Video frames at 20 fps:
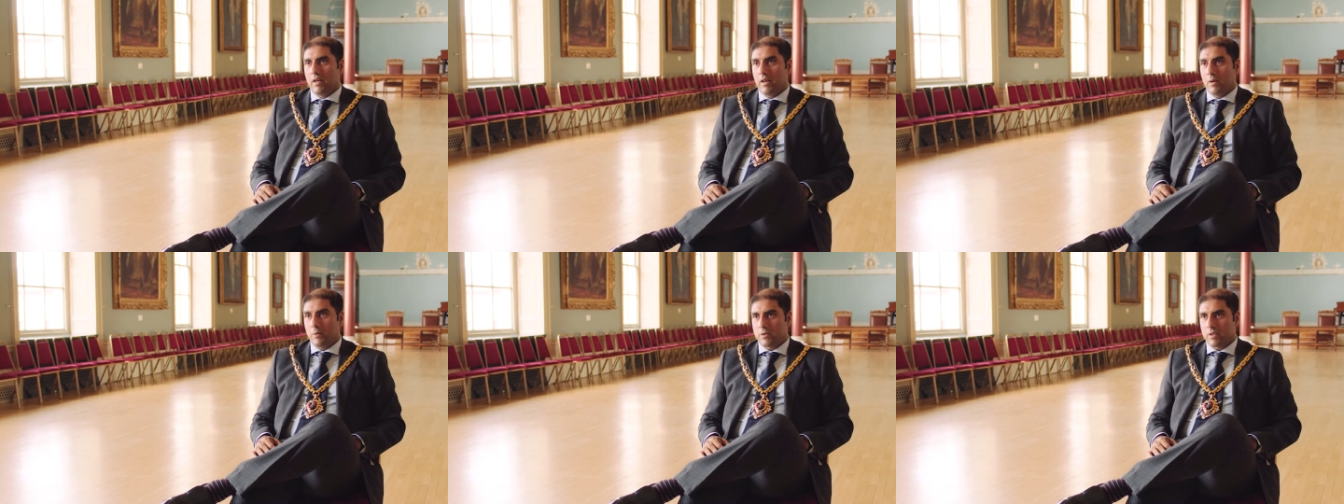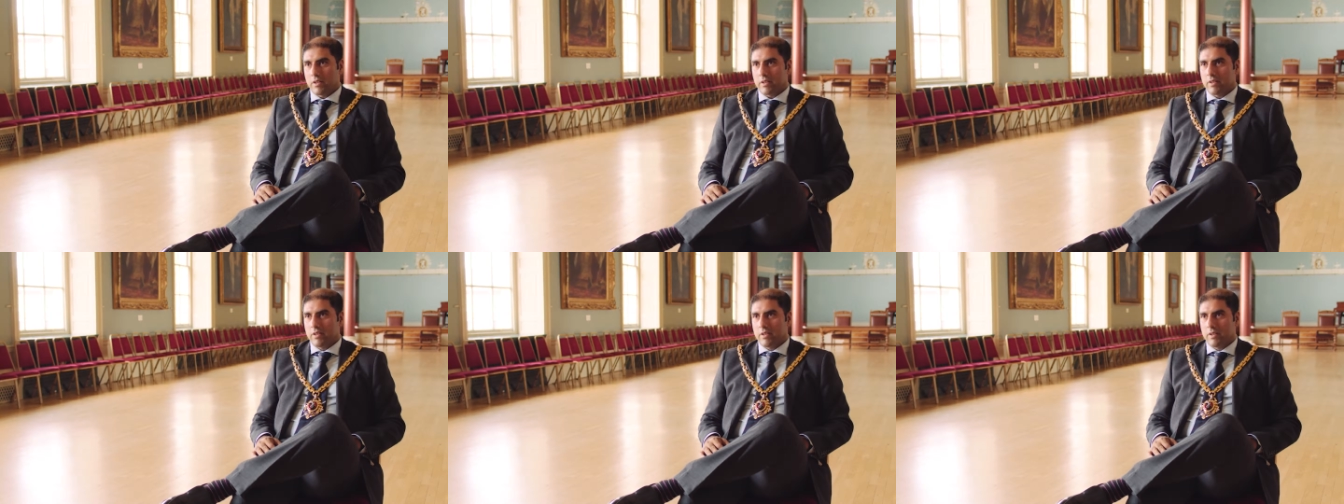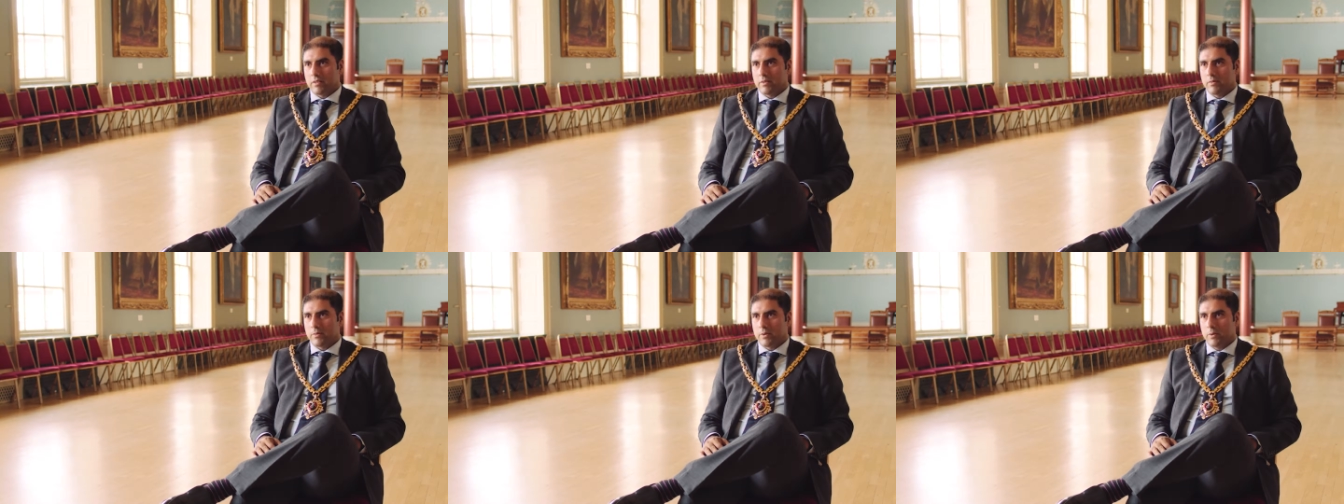I was at
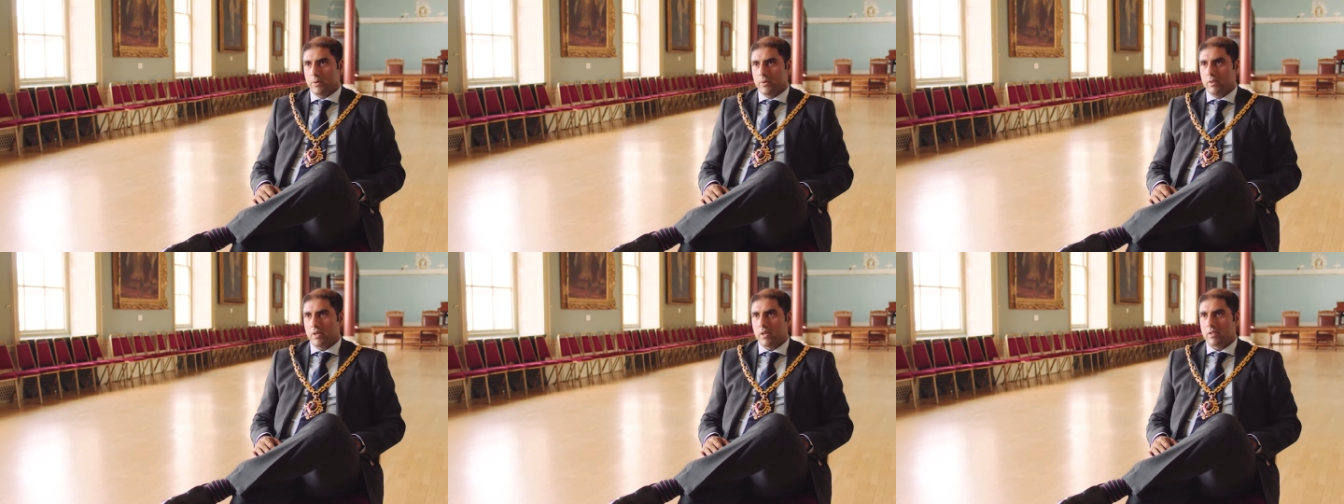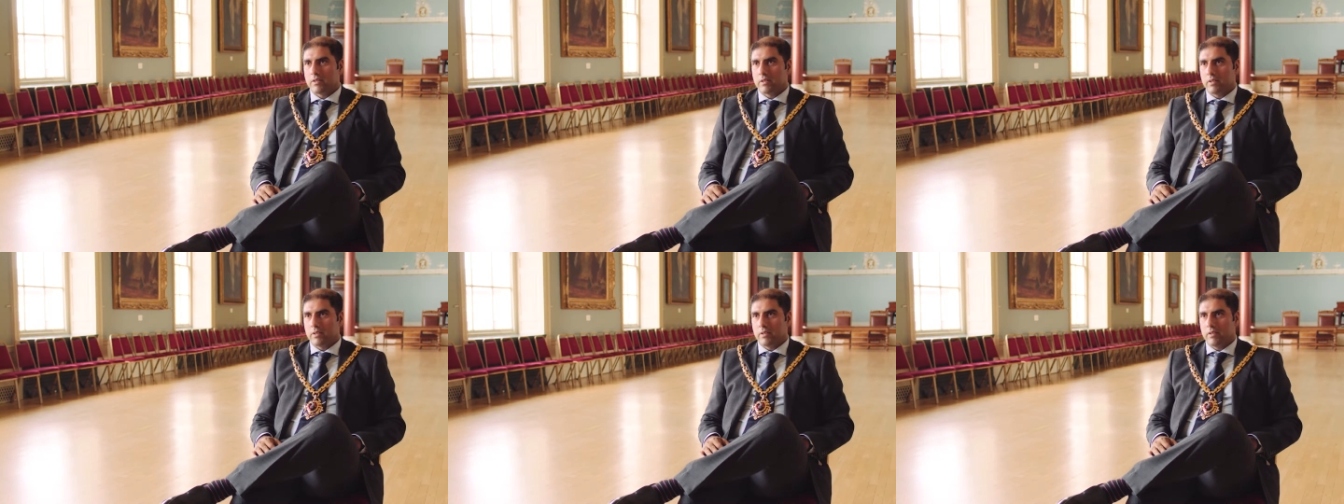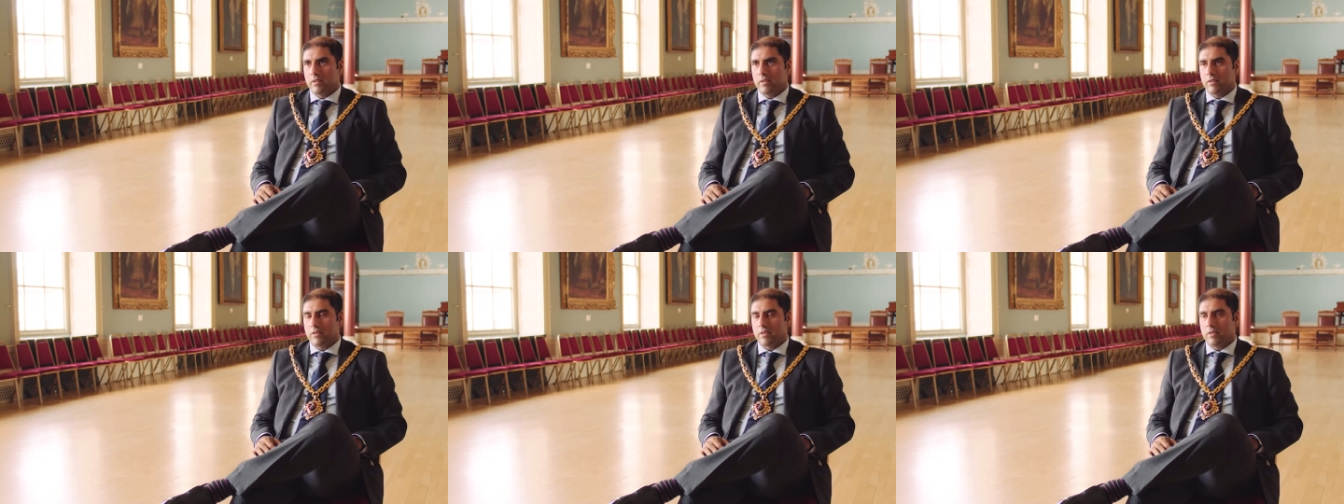King's between
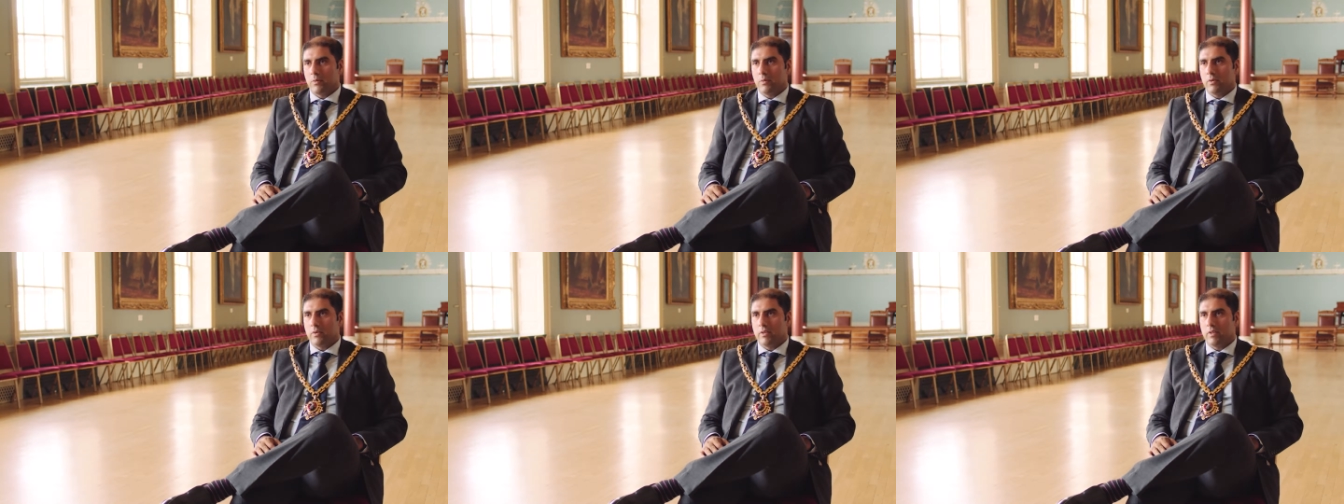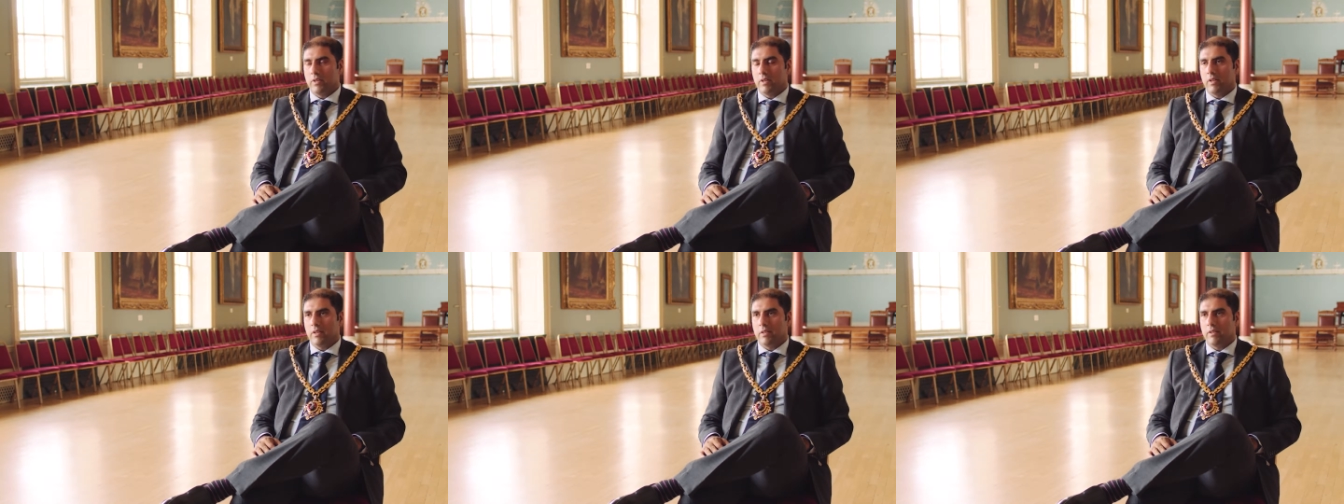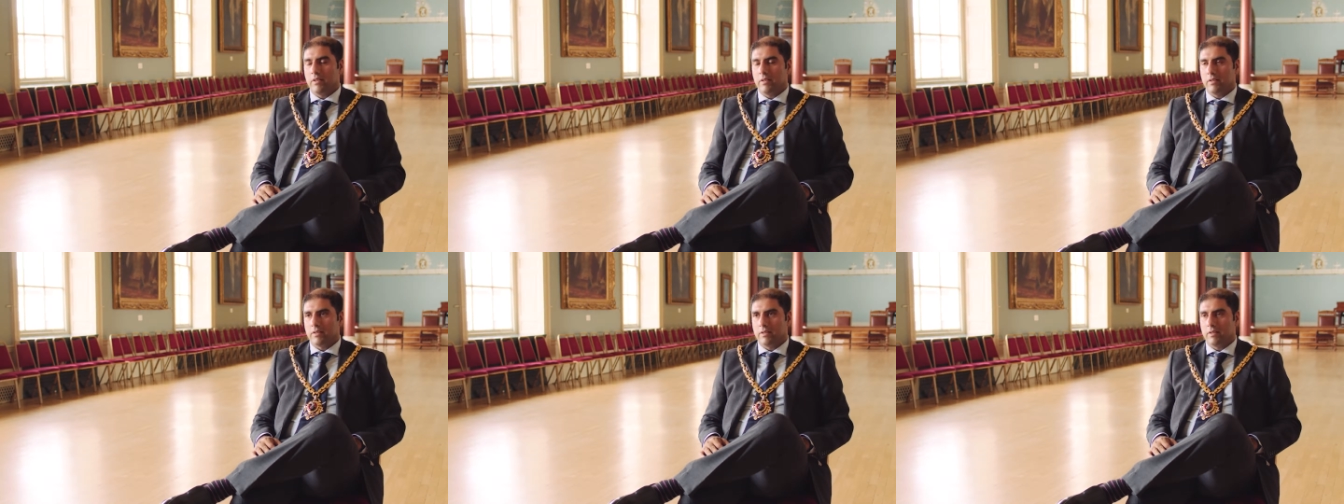1991
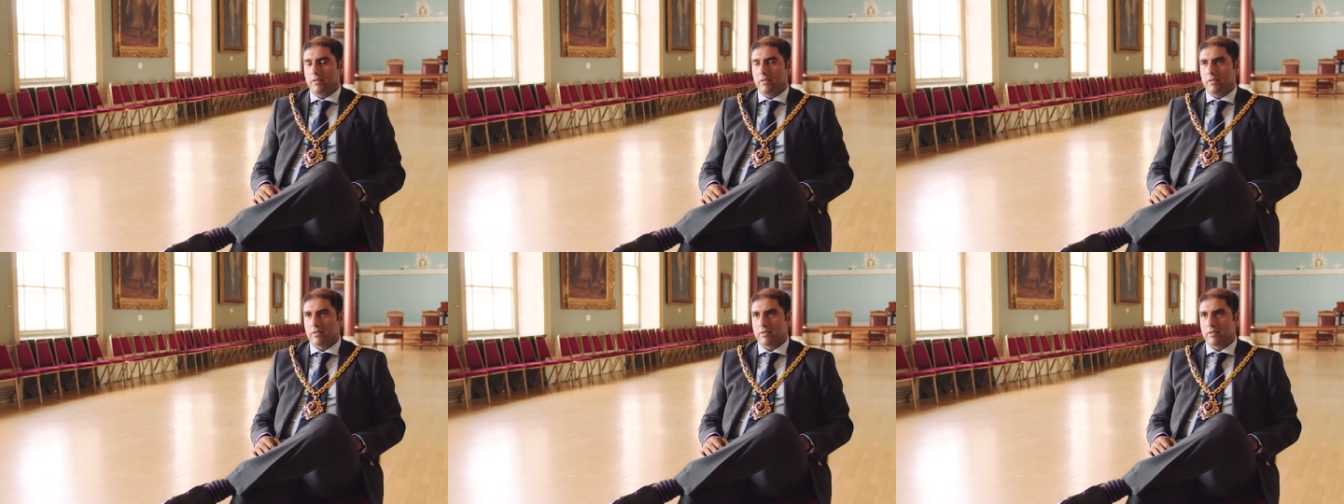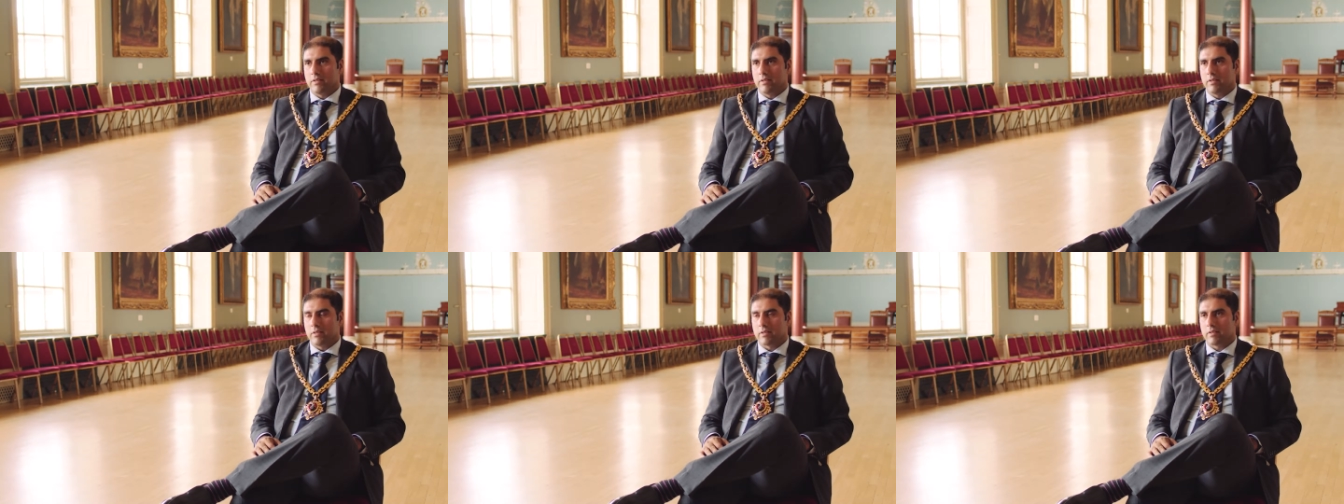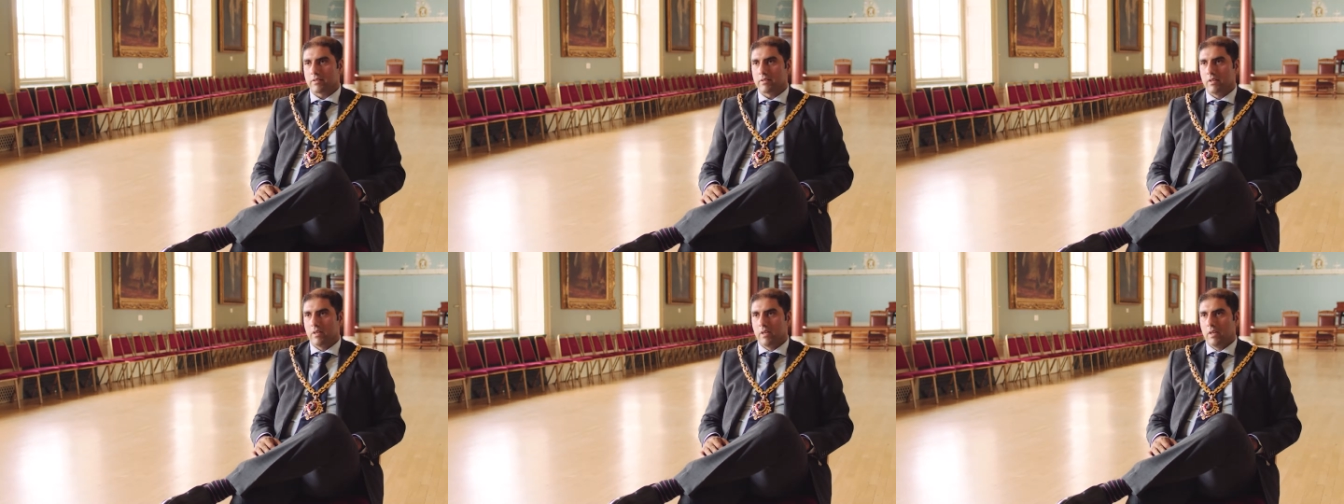and
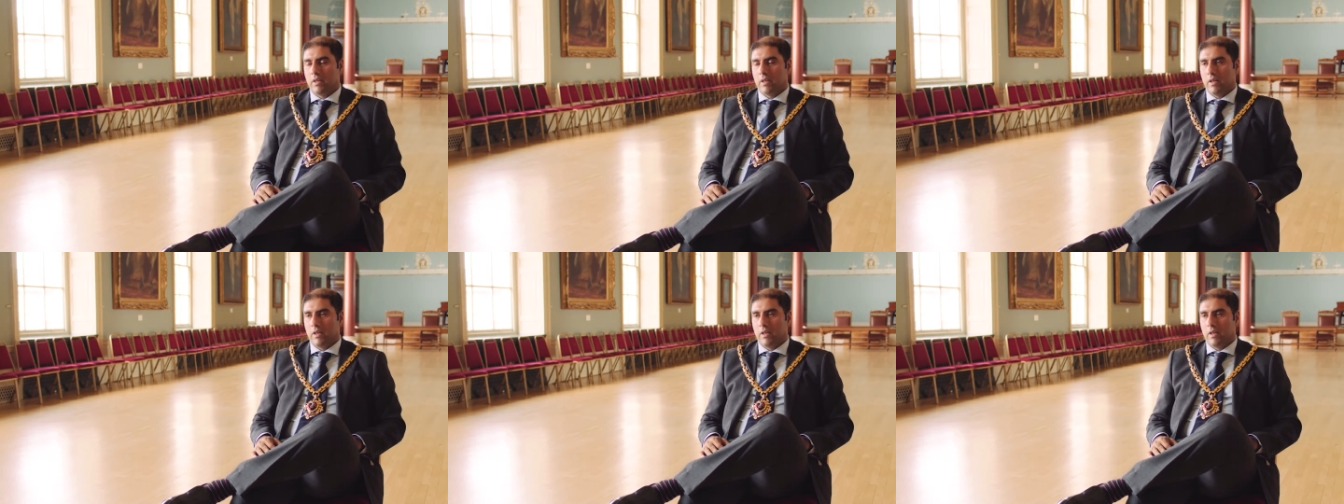1996,